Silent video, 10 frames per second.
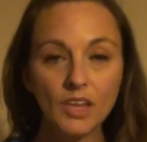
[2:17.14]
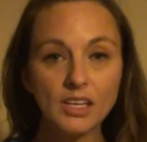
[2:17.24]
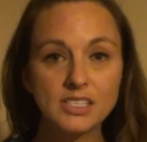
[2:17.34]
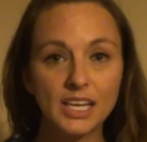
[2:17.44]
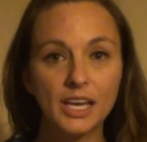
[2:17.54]

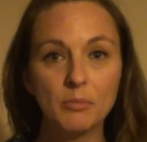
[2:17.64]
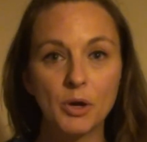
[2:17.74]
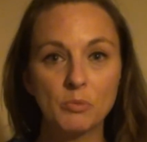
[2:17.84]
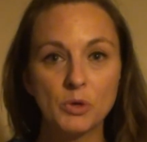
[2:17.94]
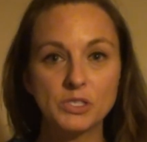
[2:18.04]
to get
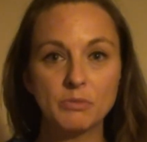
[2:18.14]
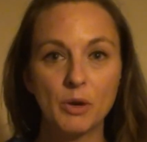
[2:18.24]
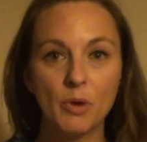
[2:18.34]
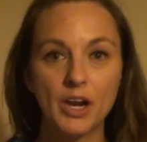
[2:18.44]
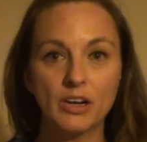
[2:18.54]
mo most of
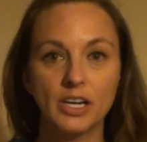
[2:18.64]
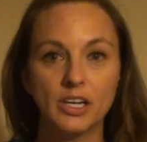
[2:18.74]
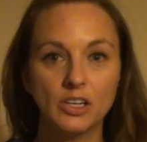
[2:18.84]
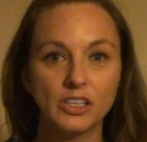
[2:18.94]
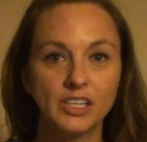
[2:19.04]
my water
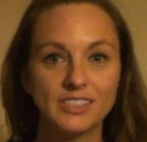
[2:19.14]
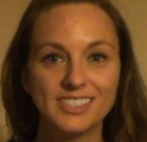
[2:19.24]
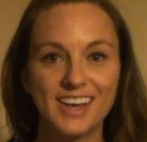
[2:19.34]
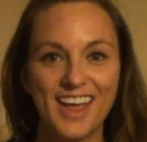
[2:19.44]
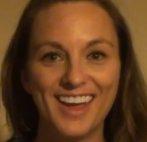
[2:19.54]
in earlier
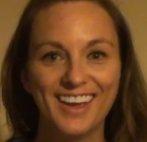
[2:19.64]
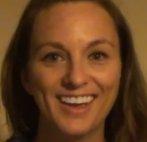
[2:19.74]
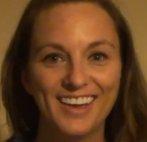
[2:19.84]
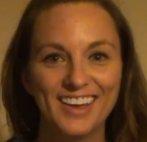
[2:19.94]
today.